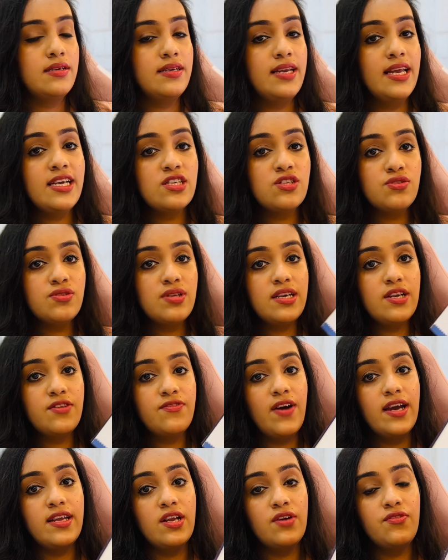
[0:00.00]
Next to the
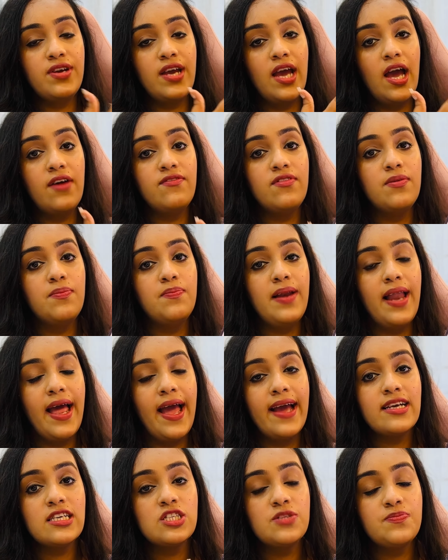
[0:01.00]
divider, we have a
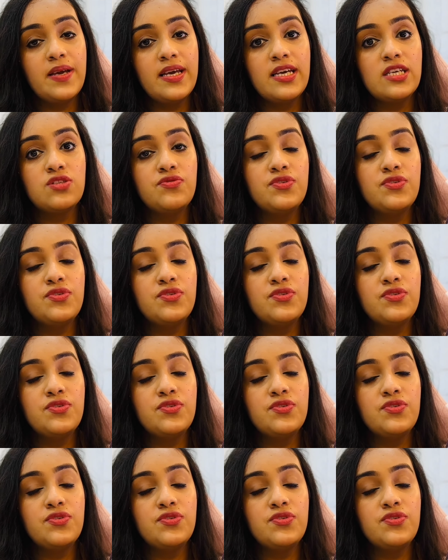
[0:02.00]
blank space